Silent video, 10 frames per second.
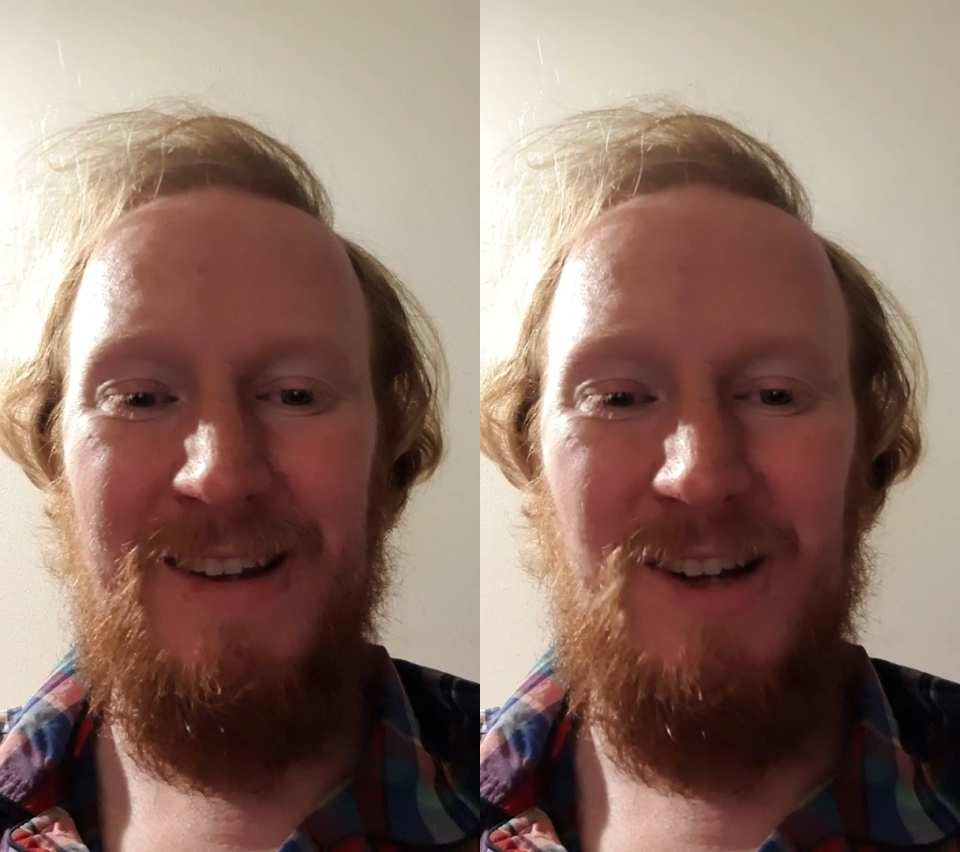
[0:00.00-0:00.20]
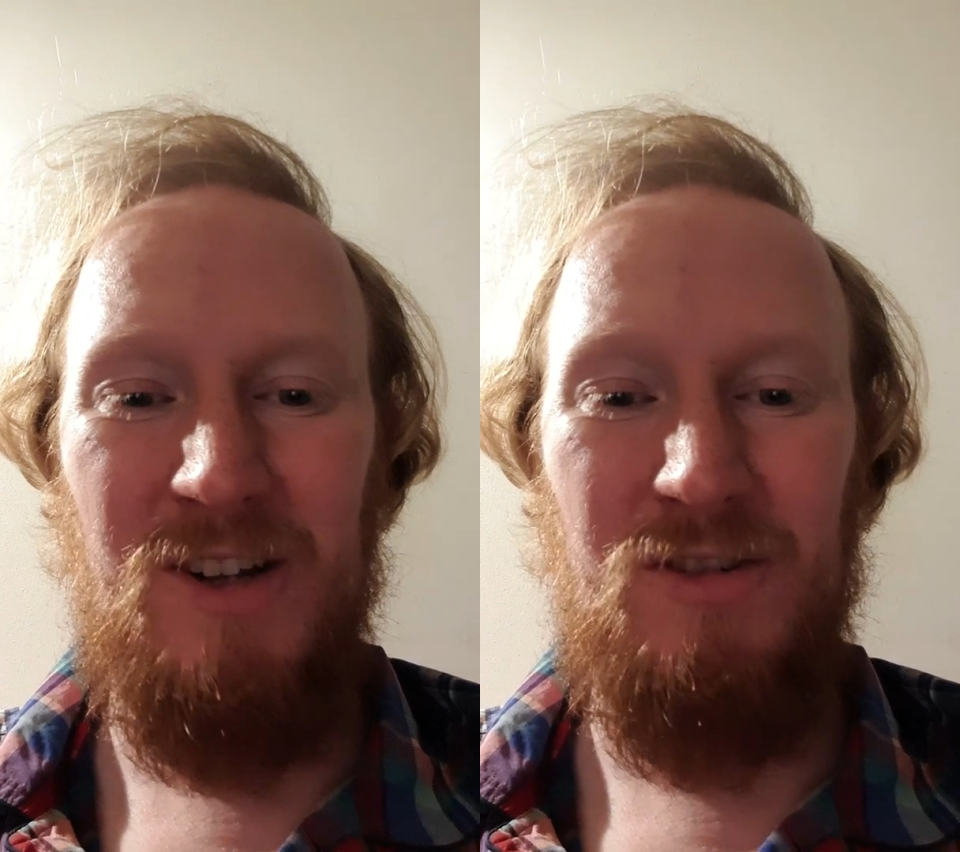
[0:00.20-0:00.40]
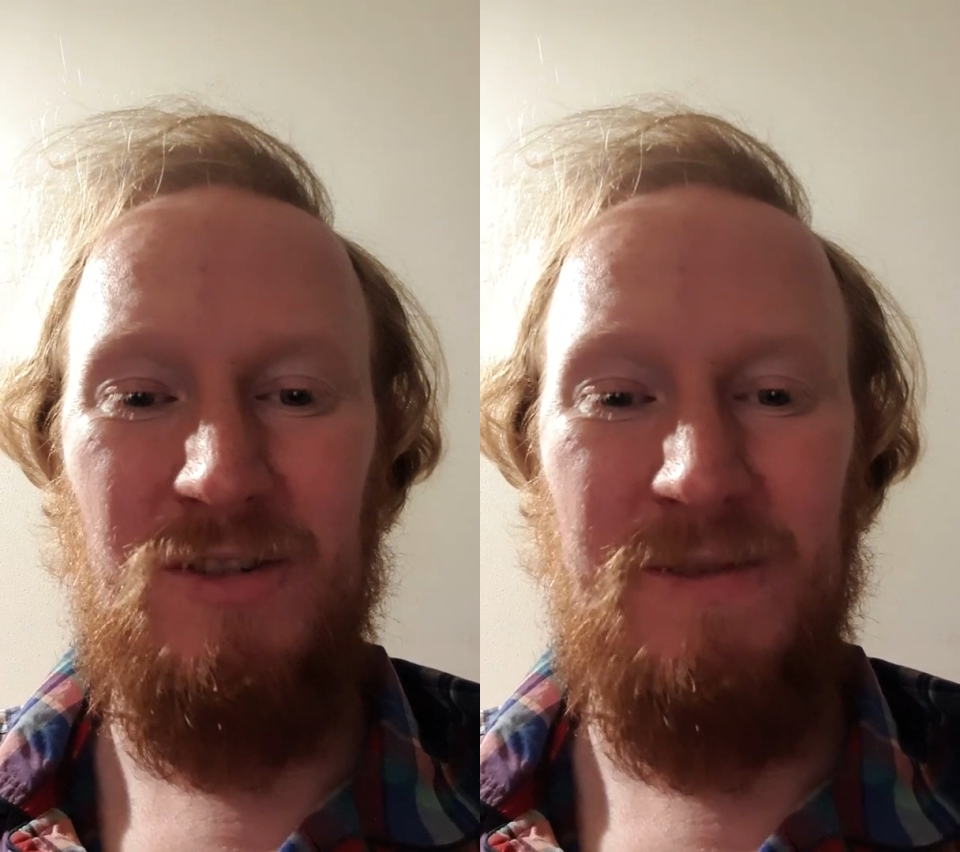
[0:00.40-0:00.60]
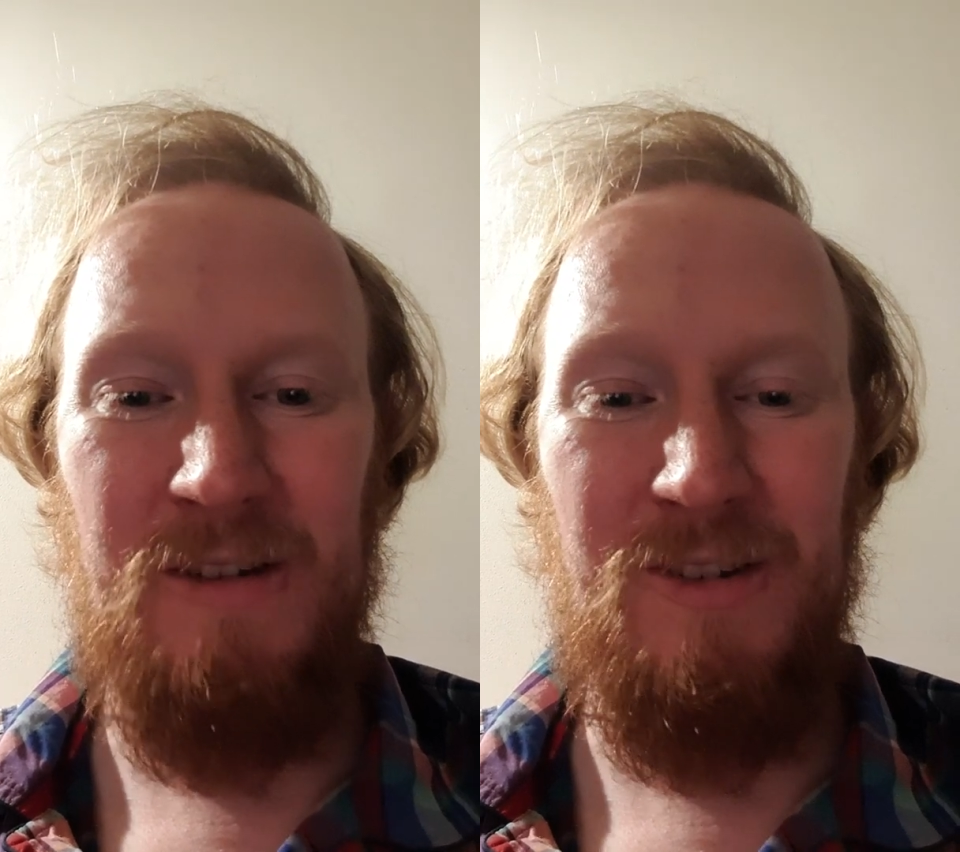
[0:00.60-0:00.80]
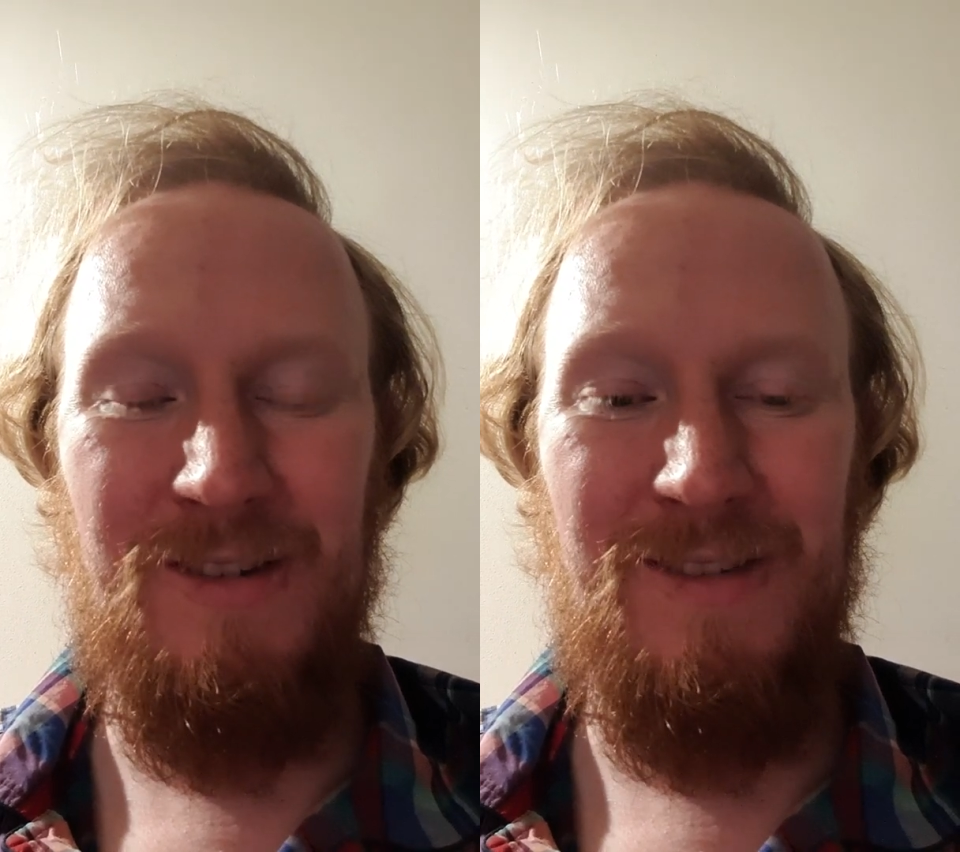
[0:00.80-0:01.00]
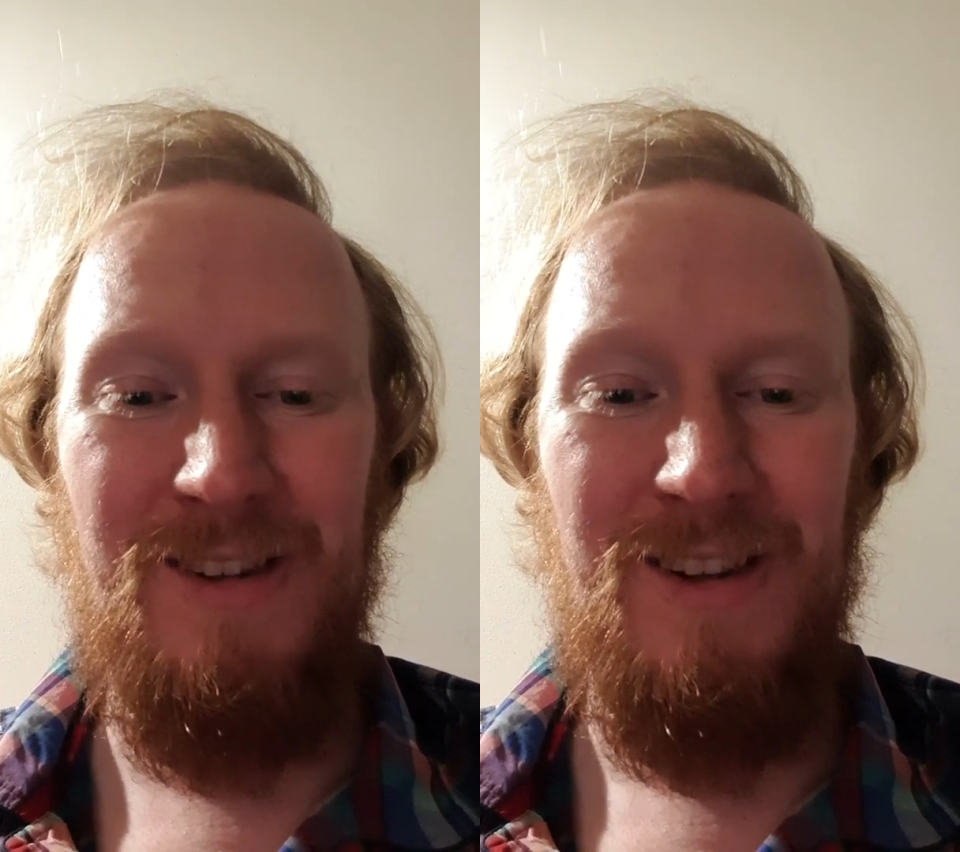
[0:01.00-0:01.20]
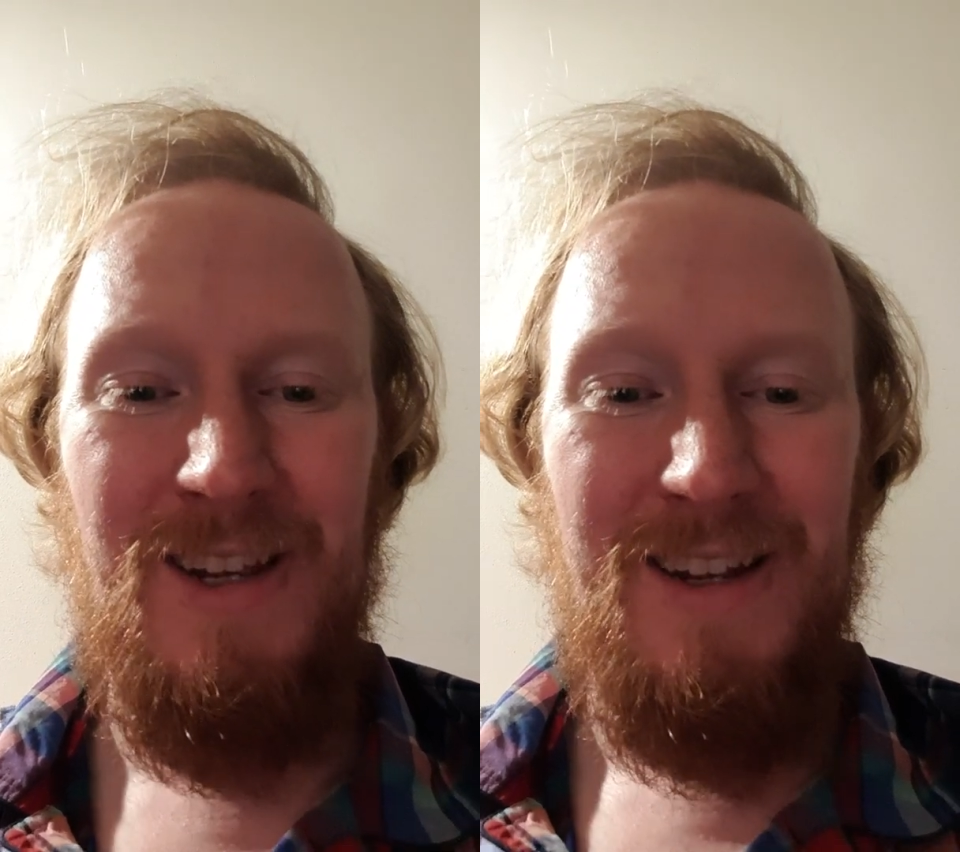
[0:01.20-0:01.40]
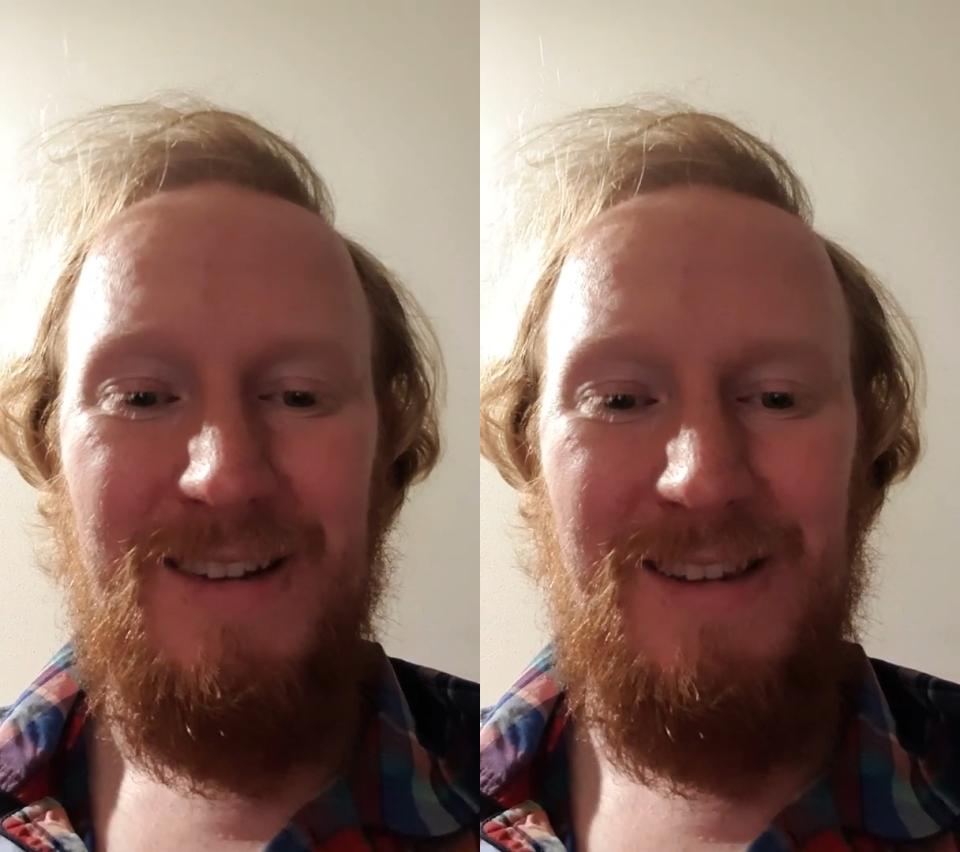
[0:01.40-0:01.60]
100,000
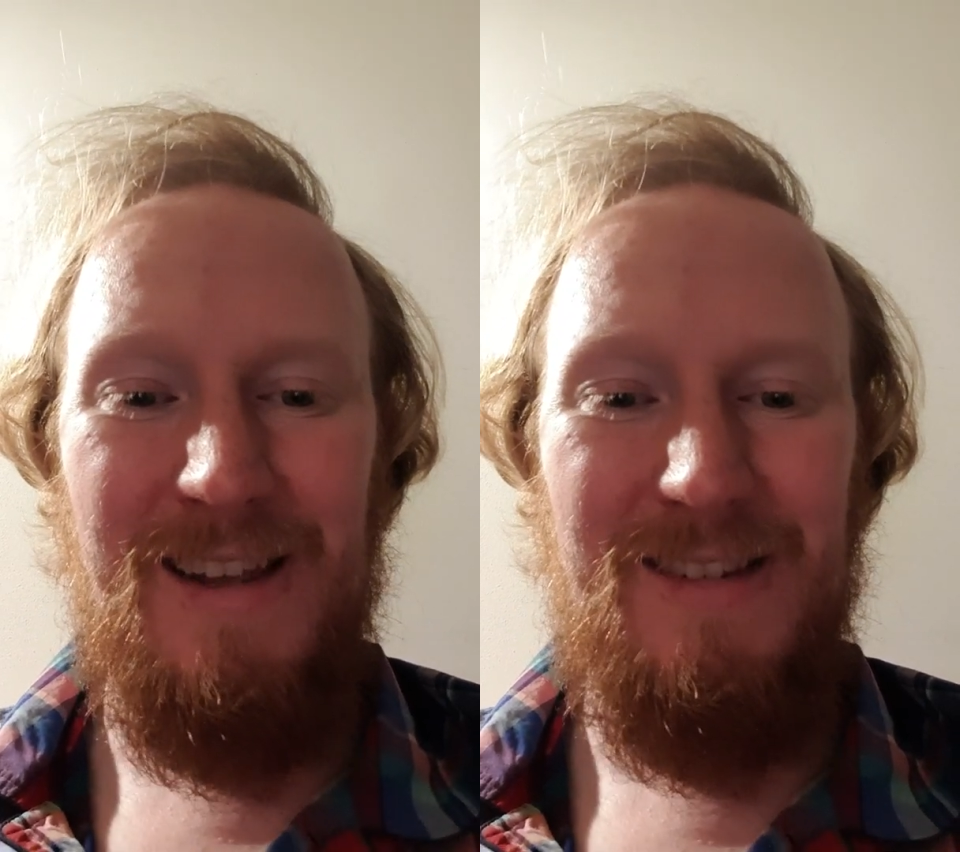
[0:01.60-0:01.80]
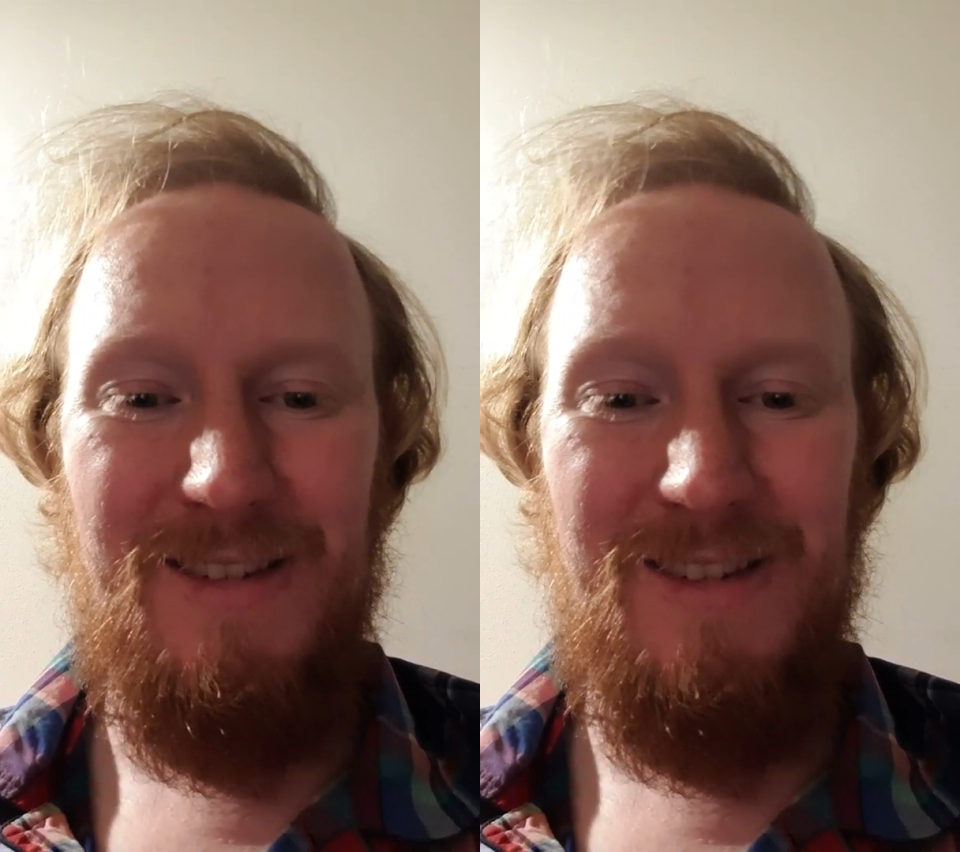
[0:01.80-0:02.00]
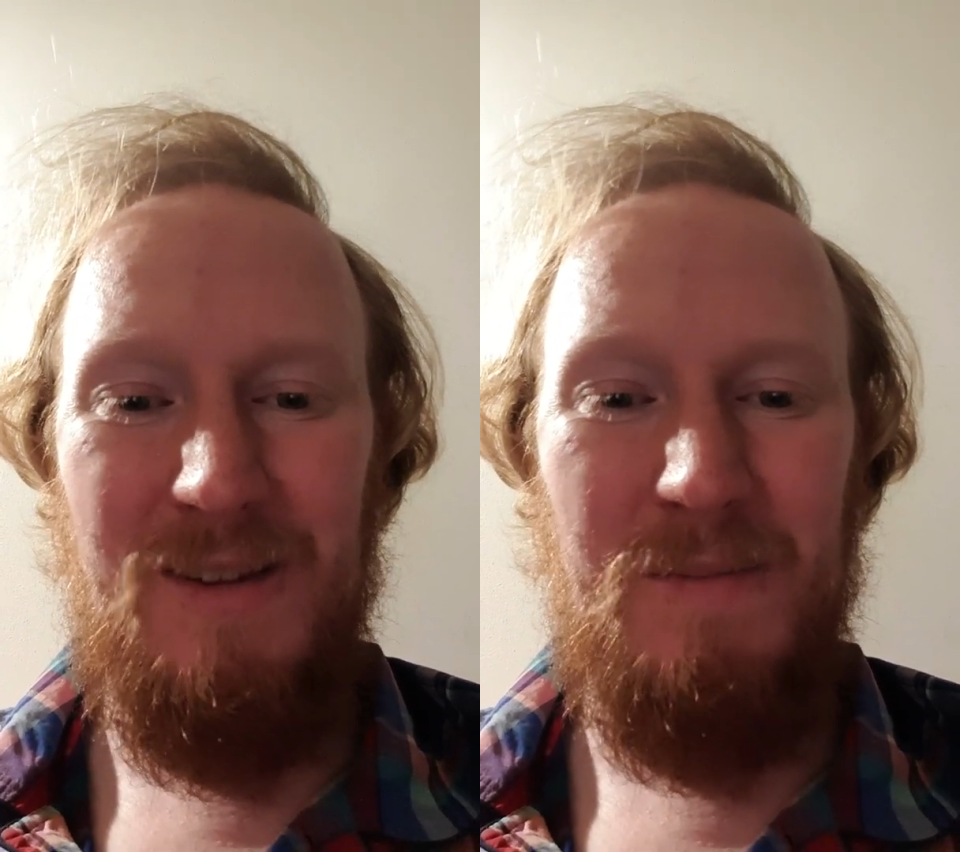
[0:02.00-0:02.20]
tests